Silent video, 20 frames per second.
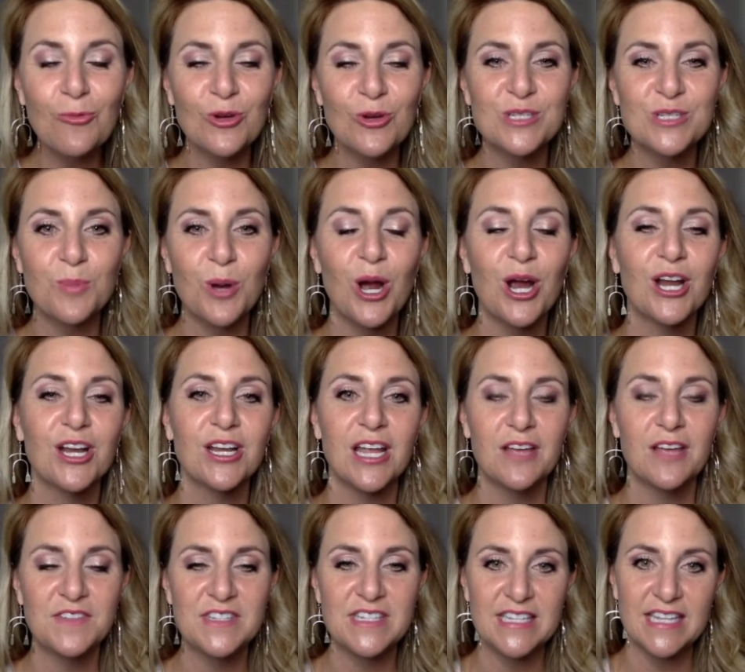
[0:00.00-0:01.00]
was part
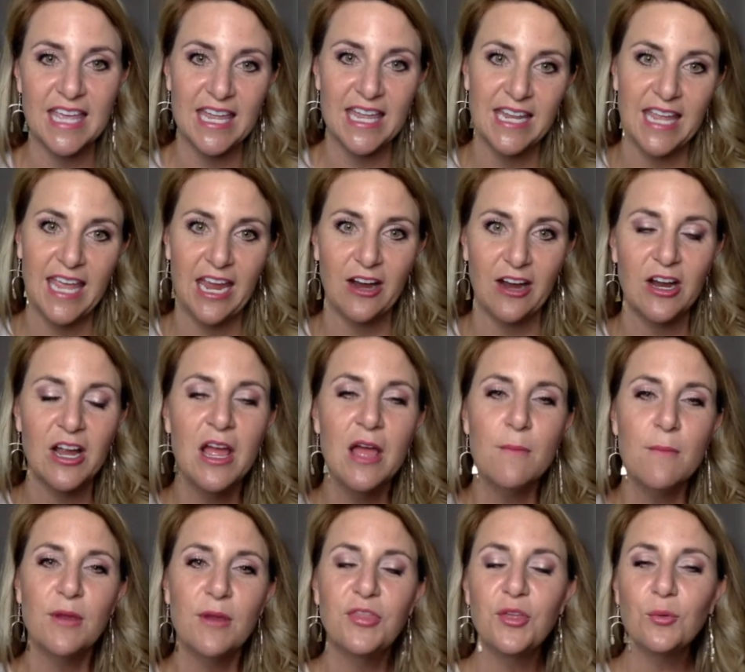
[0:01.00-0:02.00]
of skincare.
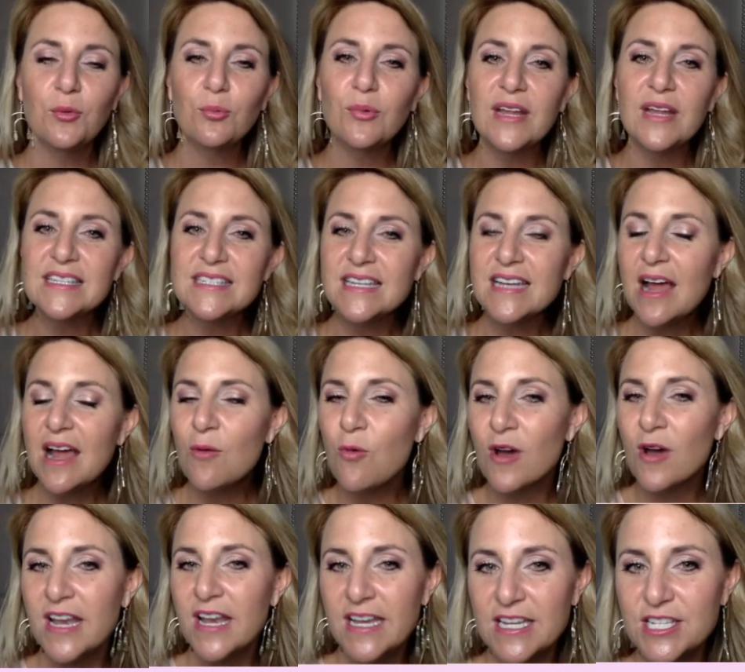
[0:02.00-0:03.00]
But the reason I
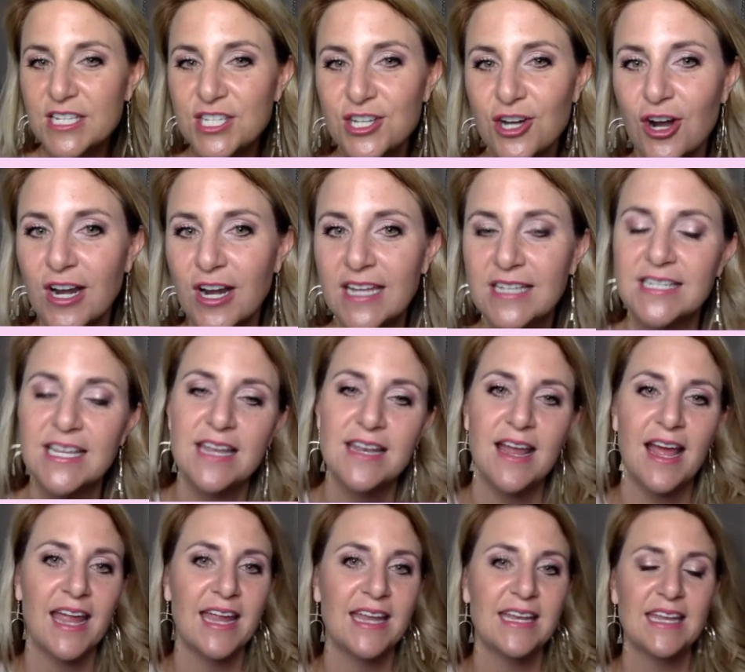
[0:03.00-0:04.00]
wanted to start it
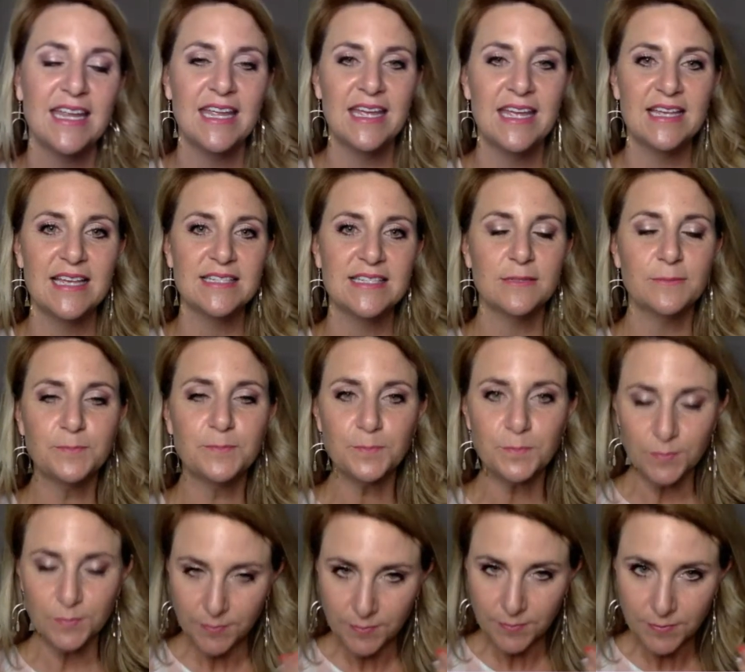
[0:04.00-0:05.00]
tonight is
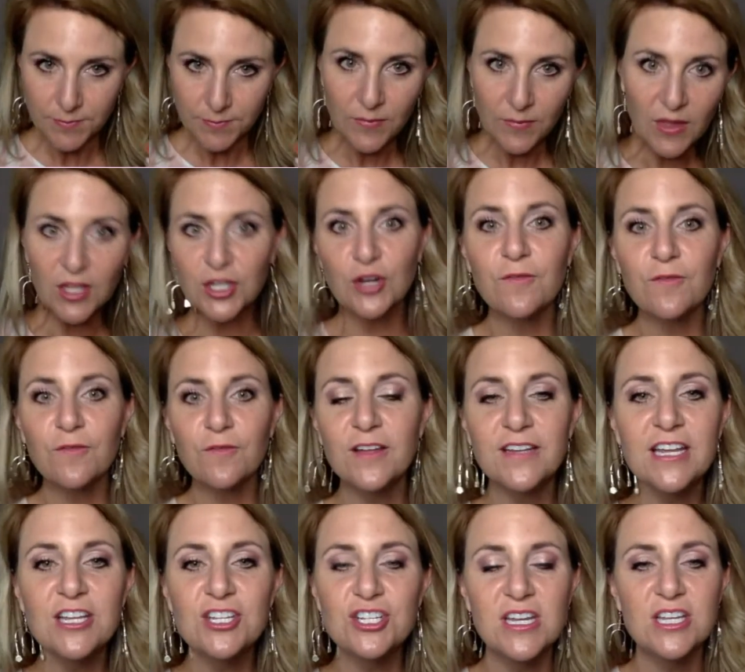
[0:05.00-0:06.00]
your
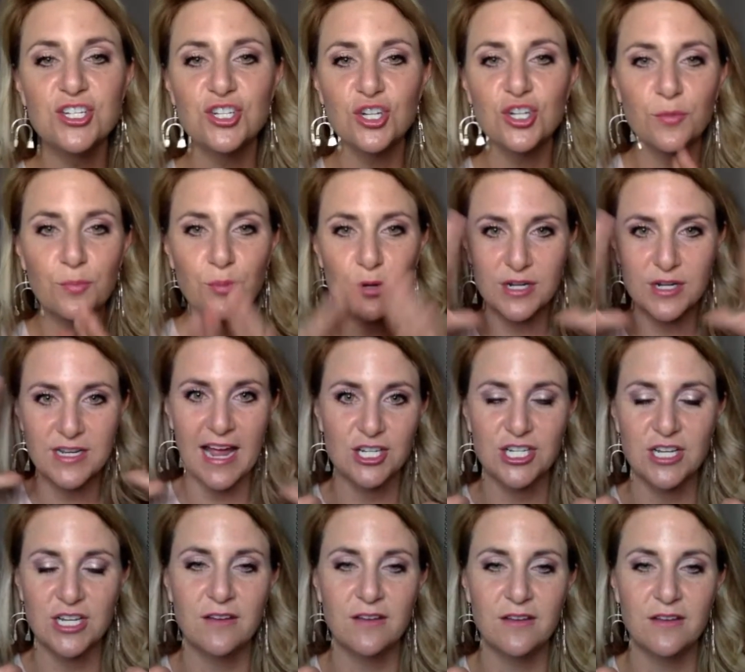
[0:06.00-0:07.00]
foundation is your
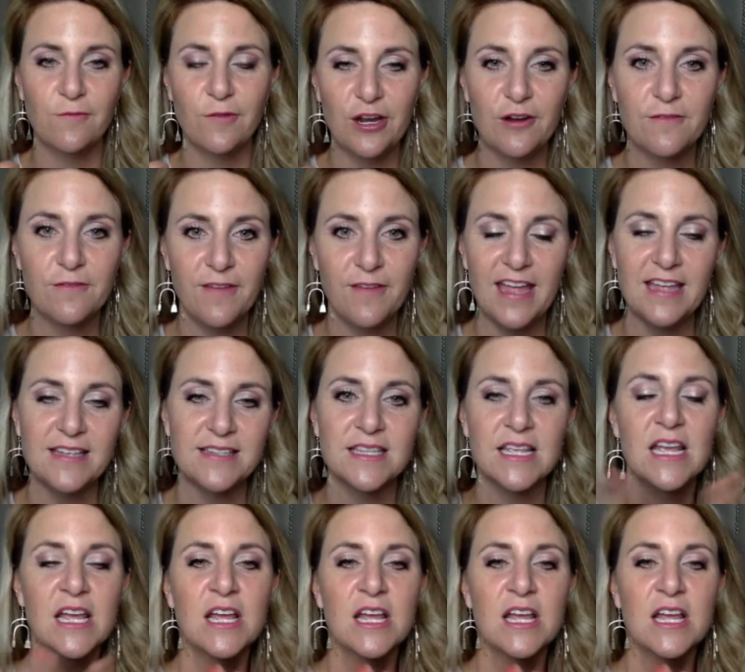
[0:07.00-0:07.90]
protection for your face.